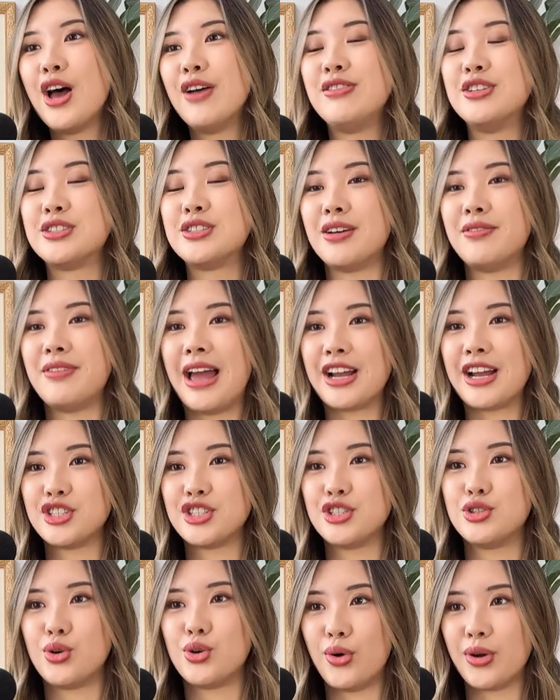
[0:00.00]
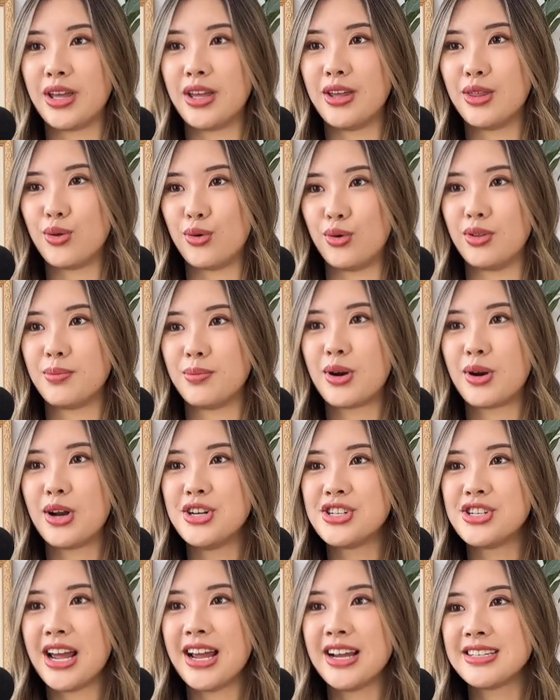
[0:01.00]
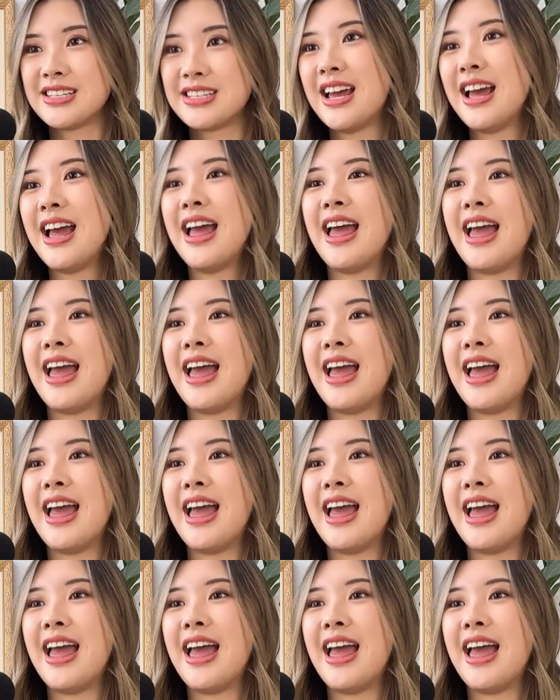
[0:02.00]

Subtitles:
of yourself actually talking through the project